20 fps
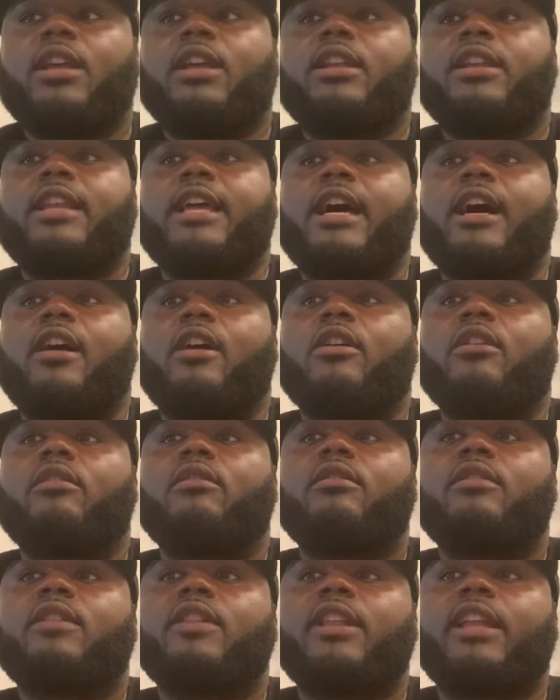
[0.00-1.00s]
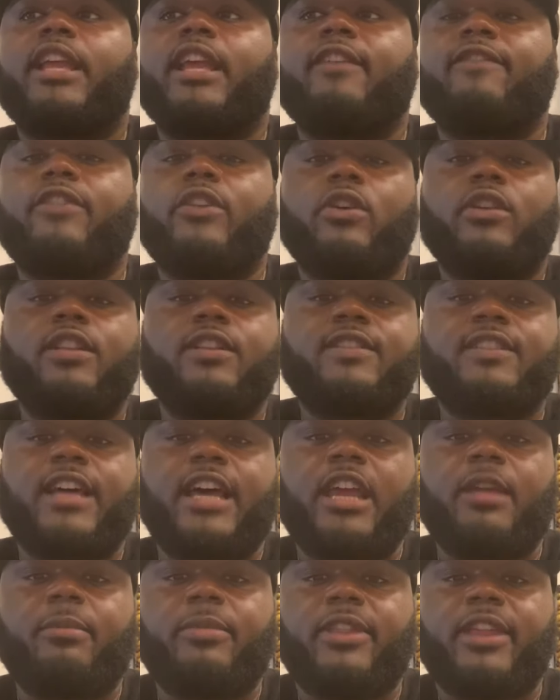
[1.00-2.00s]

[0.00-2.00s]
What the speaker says: Now, if you're the type